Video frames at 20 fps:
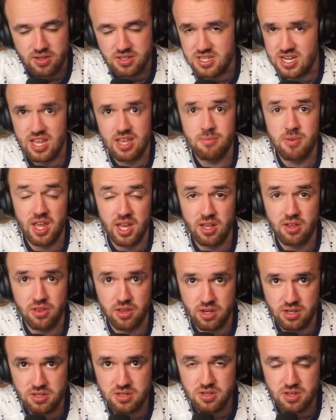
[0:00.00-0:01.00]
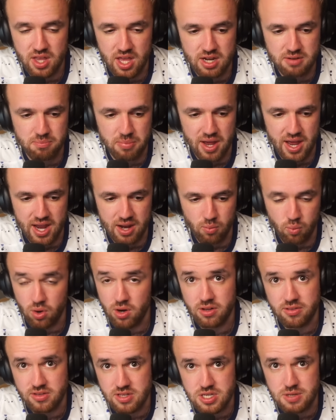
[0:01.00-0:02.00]
Team England, led by
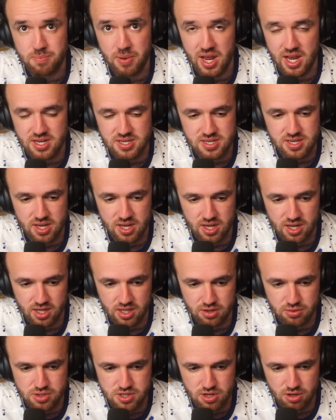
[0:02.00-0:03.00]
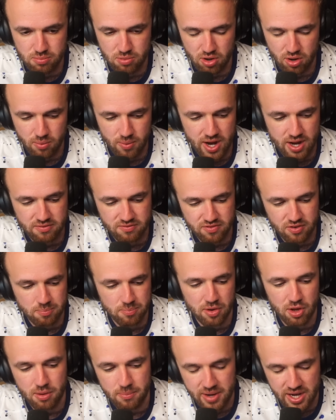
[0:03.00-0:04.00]
Work the Space, a YouTuber around
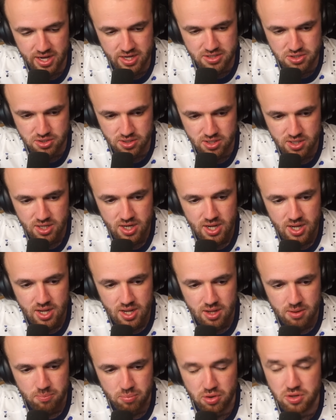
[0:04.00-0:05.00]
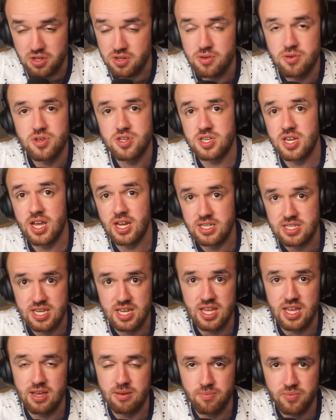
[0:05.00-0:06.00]
Football Manager, produced a
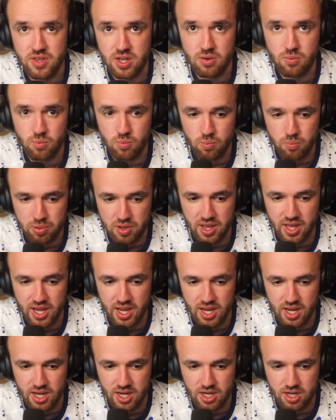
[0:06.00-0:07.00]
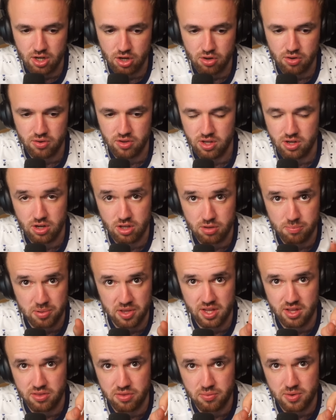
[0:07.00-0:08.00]
team that played, you
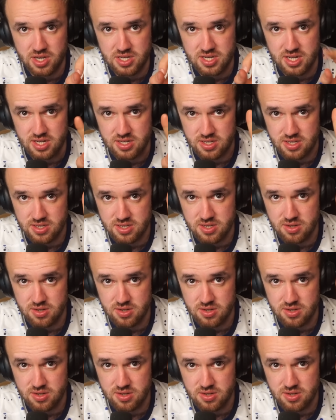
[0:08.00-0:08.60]
played three seasons.